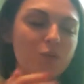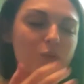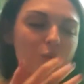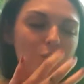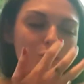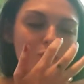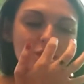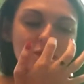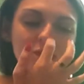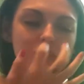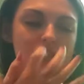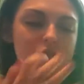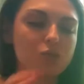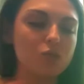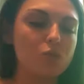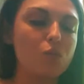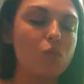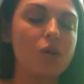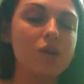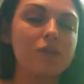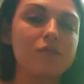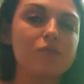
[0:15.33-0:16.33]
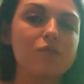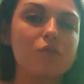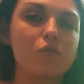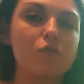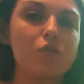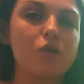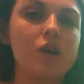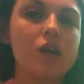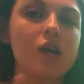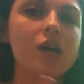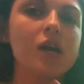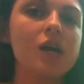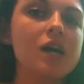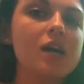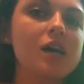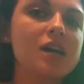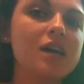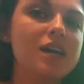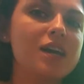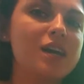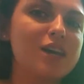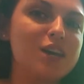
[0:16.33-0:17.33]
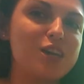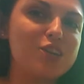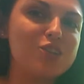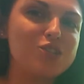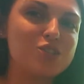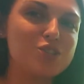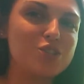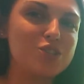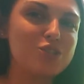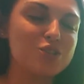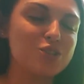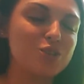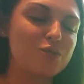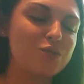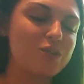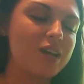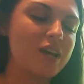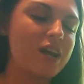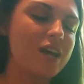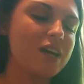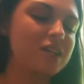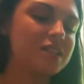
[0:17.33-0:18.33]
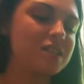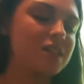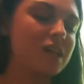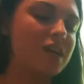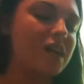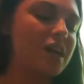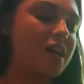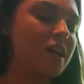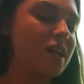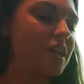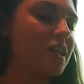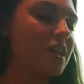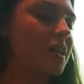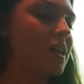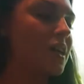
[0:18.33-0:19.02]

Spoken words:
we're going to do one for each zodiac sign